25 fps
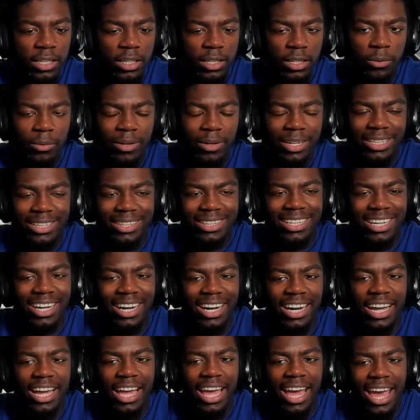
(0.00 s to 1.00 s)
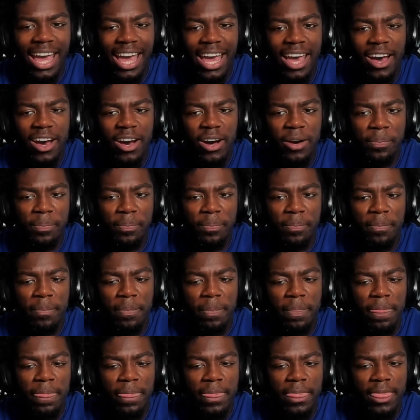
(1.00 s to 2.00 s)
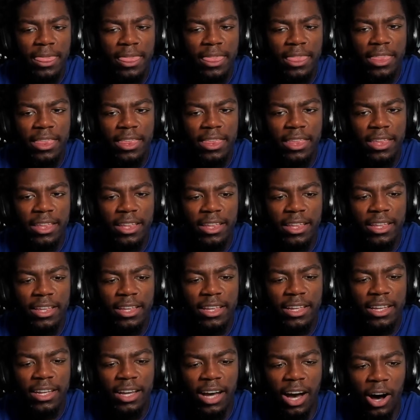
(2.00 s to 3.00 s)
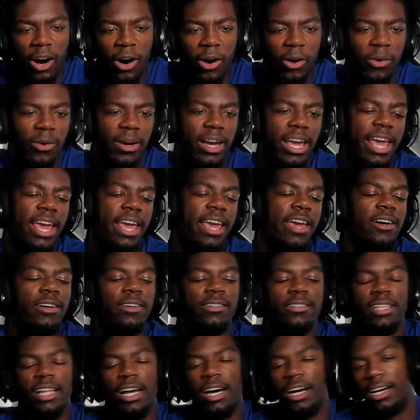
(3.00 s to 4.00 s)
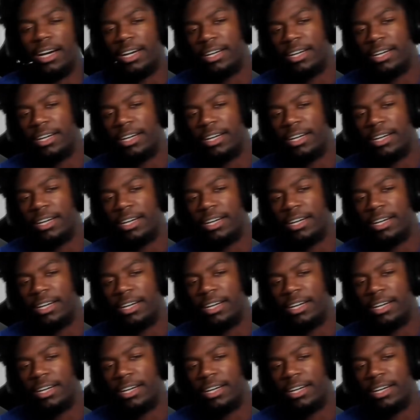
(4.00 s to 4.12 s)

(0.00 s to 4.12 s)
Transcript: What the hell? Oh, hell no.